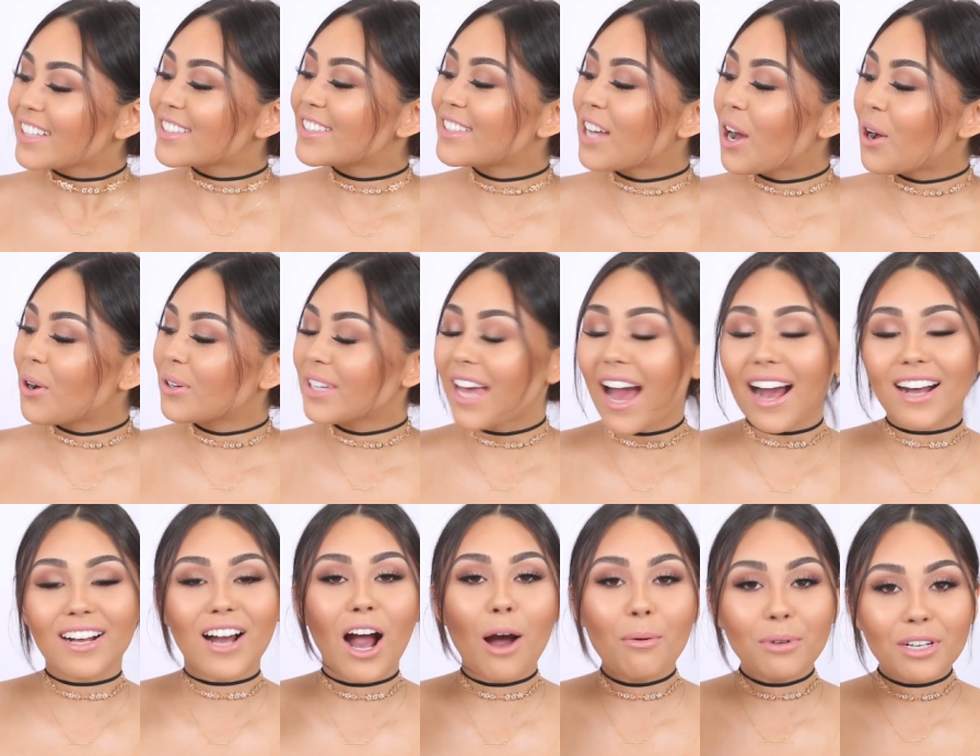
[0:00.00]
So
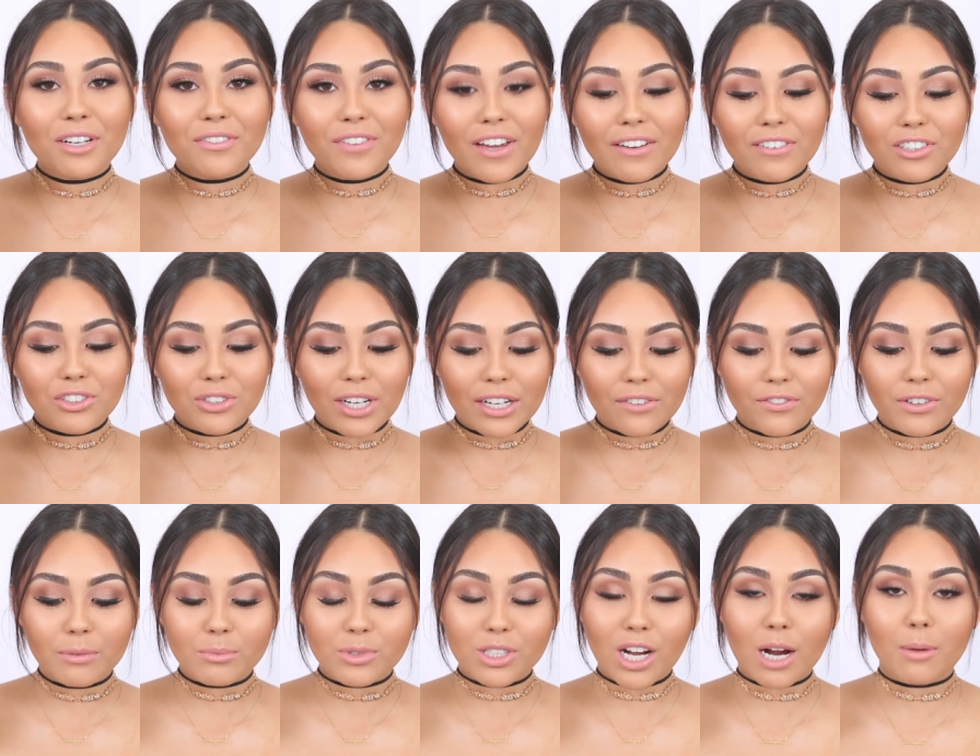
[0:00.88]
yeah, comment your favorite
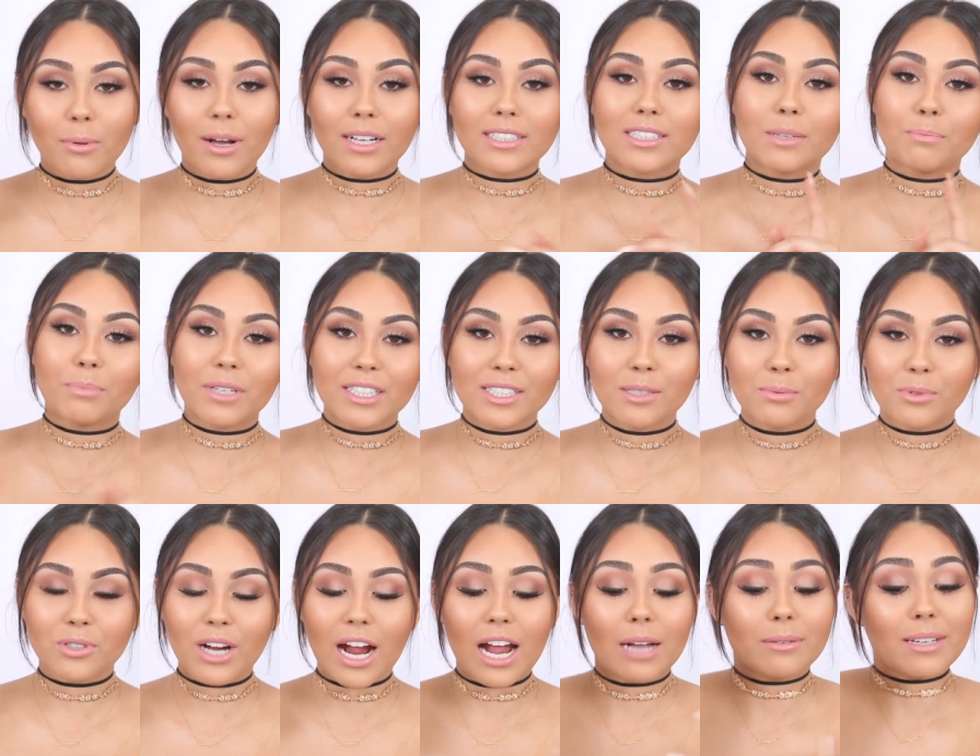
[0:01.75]
drink from Starbucks, be
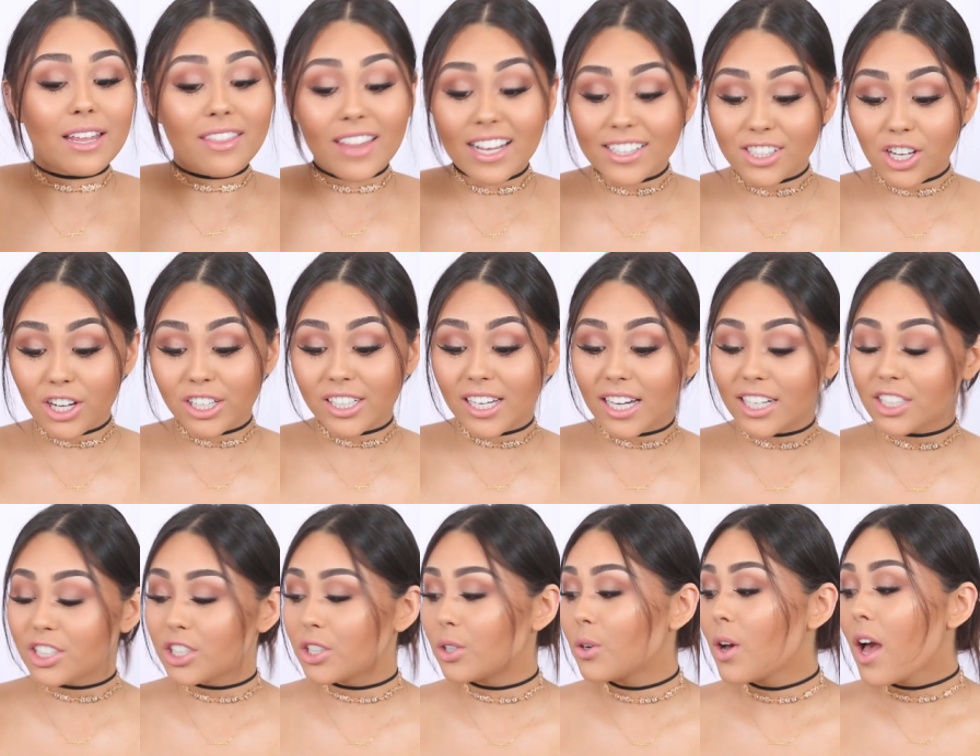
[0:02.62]
subscribed, and that's all you
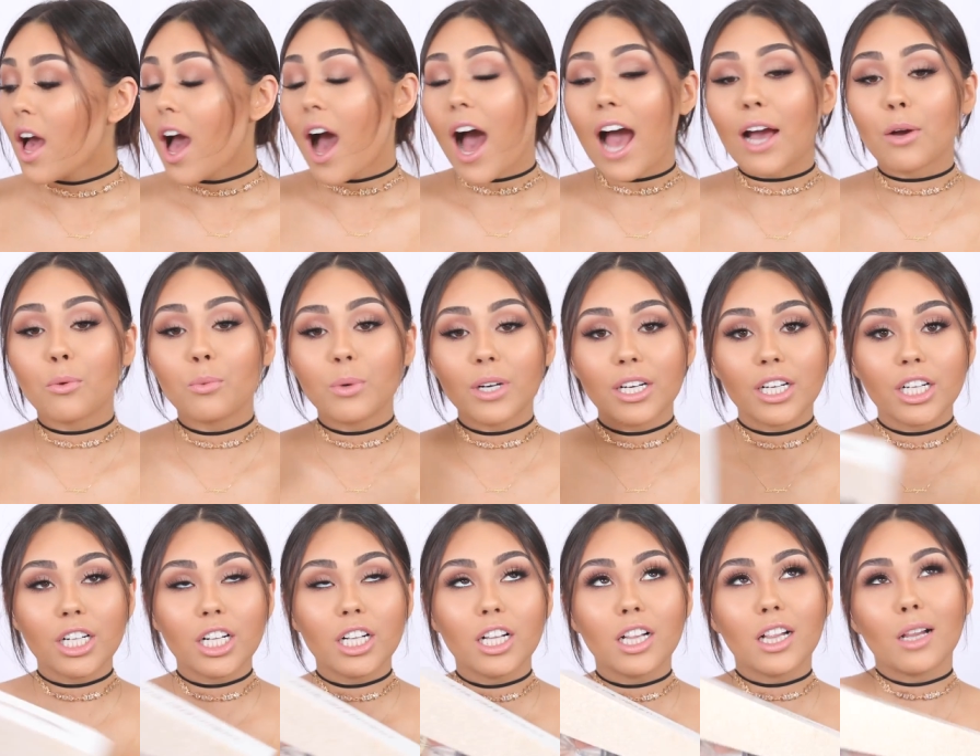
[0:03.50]
gotta do. I
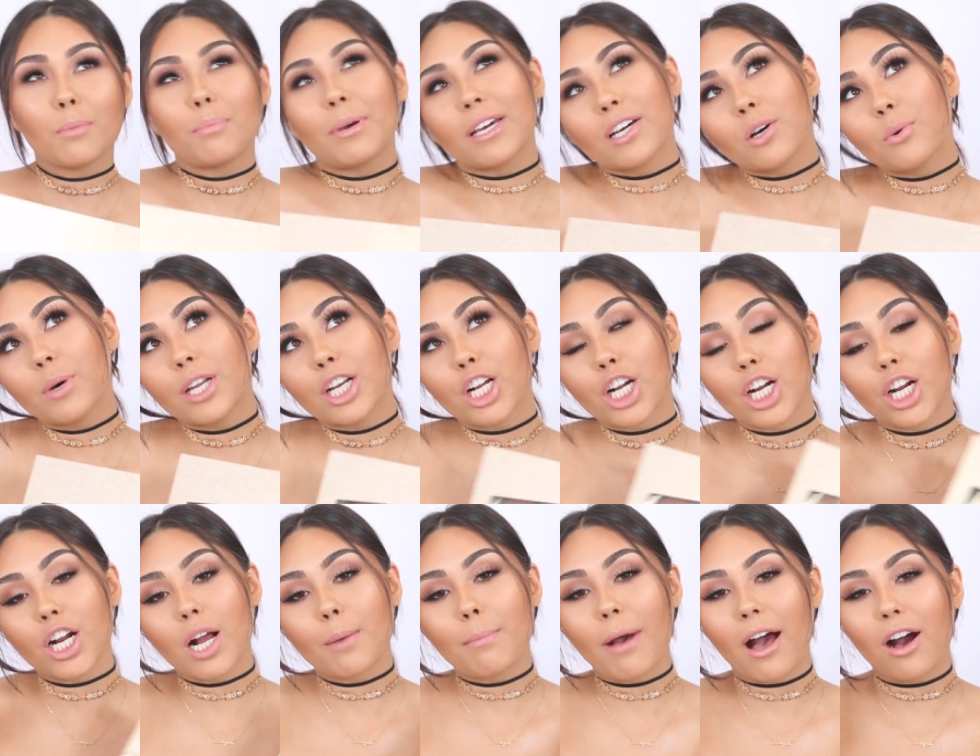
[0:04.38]
will pick a
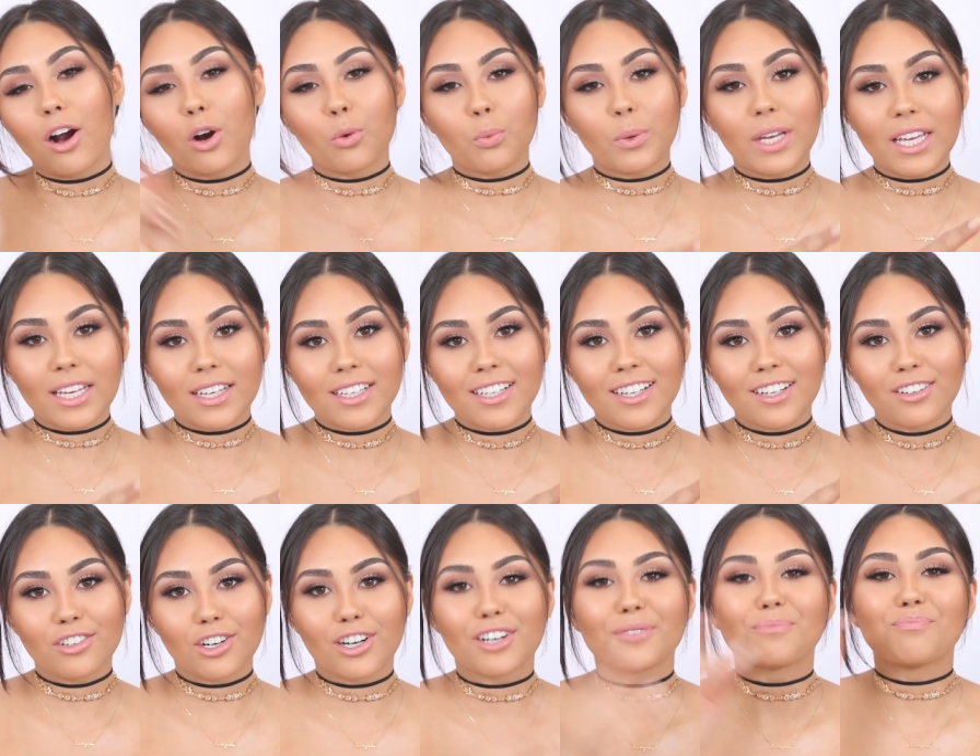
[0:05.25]
winner about a
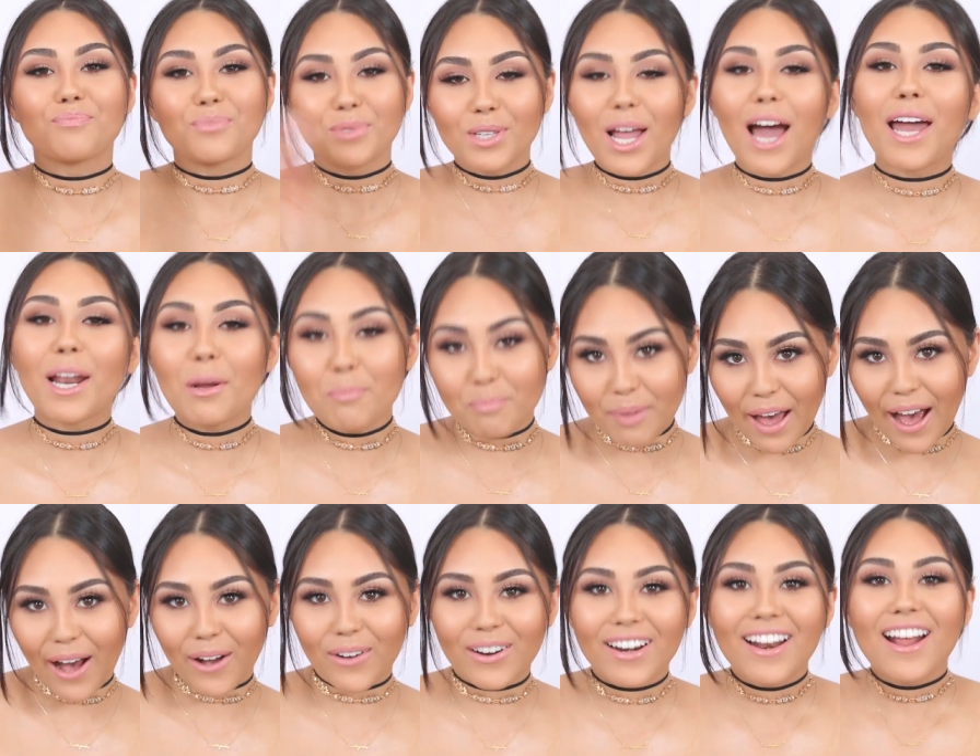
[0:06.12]
week, or not
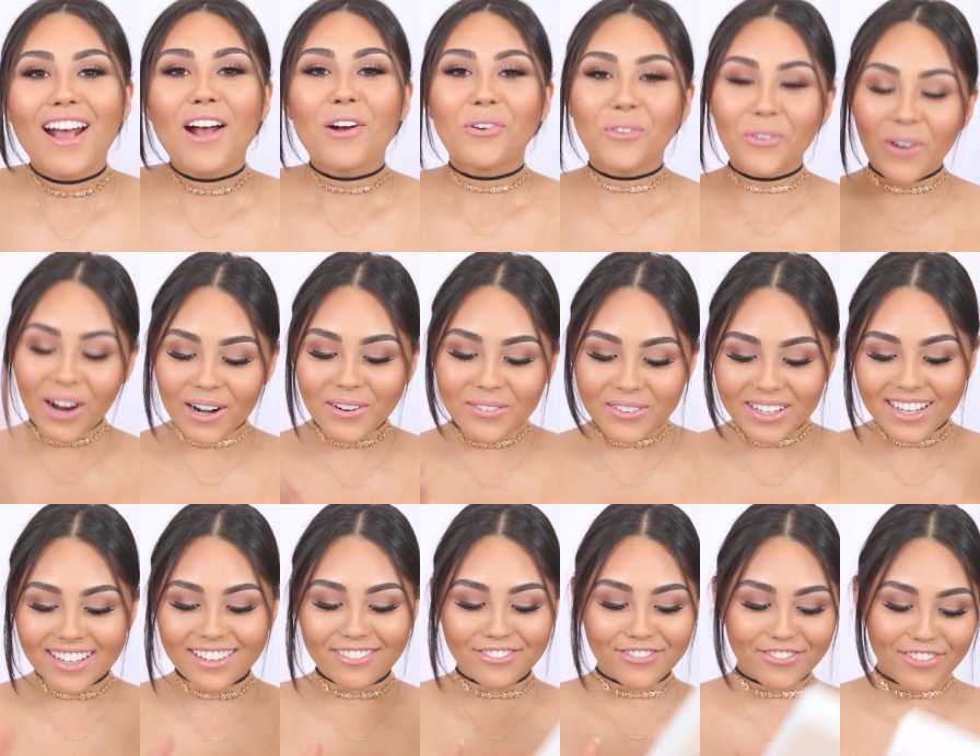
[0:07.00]
about, 1
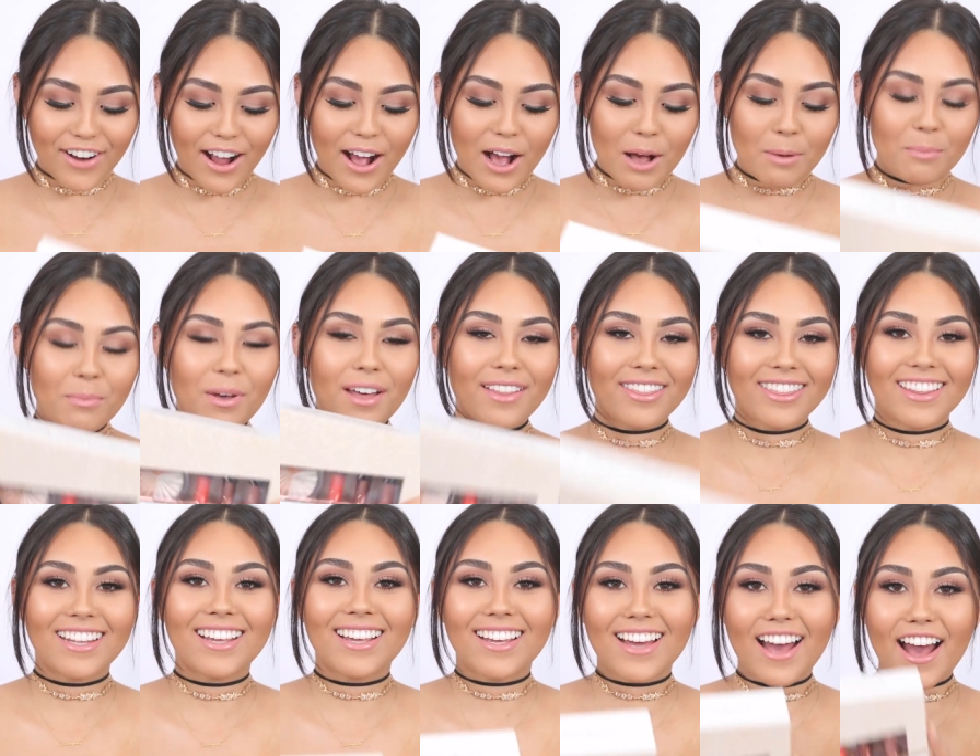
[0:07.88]
week from
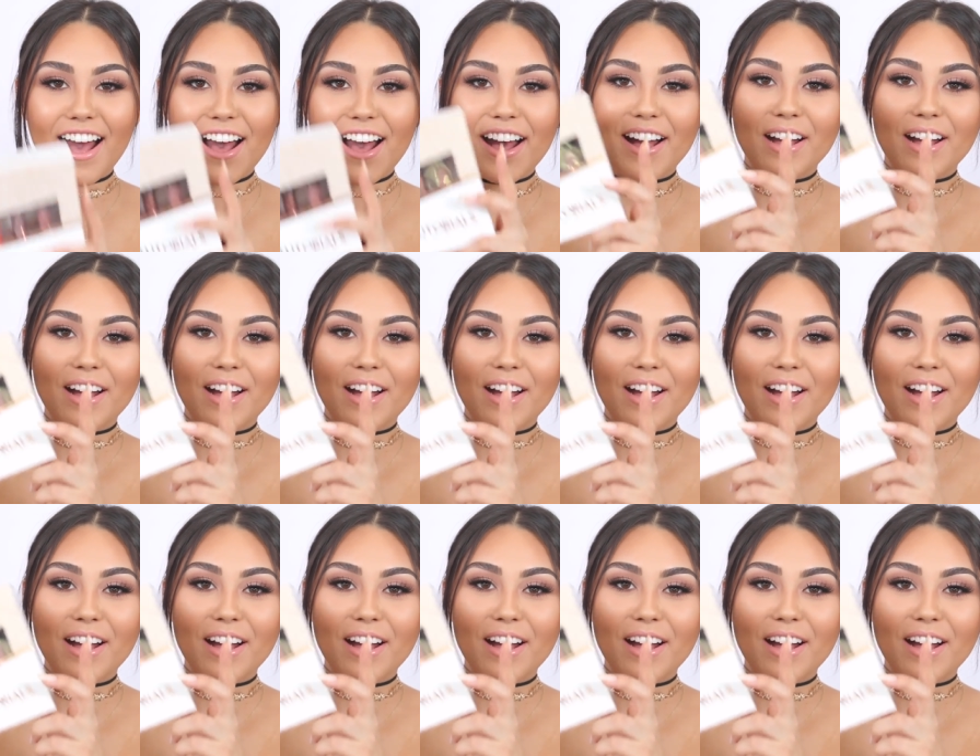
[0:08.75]
the